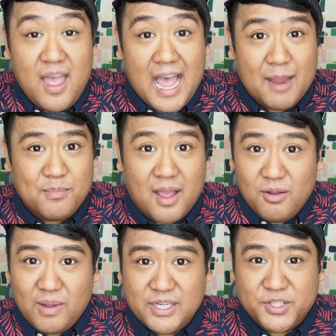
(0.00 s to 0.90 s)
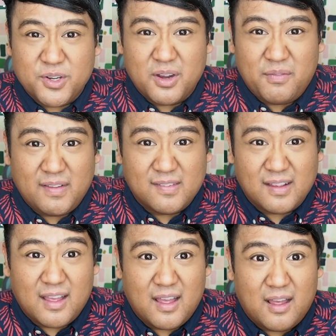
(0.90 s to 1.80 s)
I'm not quite sure if it's
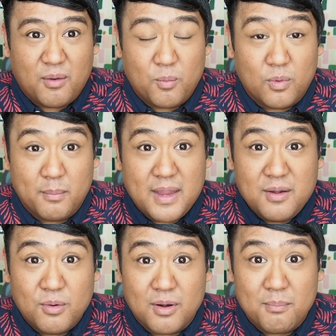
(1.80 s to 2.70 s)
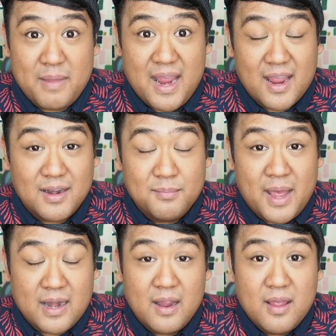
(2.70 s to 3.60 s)
a woman or a man,
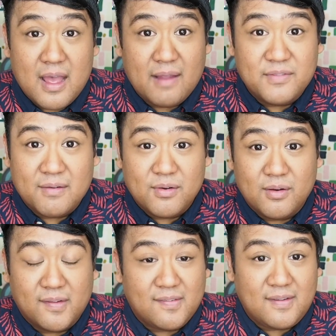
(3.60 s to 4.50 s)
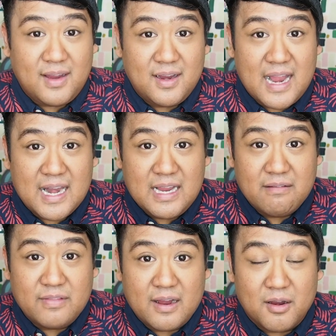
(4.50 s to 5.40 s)
but I've never seen any
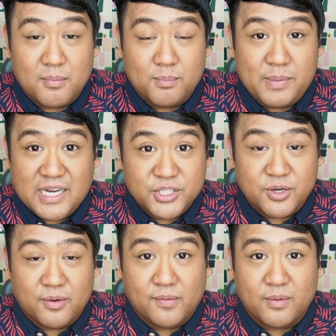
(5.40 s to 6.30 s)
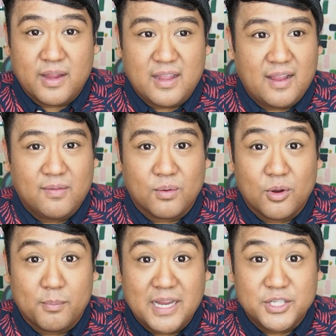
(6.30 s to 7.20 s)
of their pictures or his or
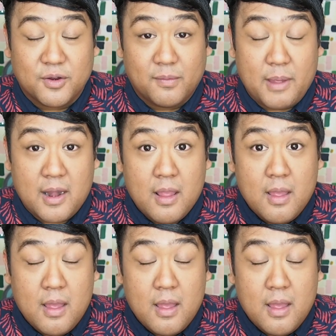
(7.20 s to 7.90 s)
her pictures, but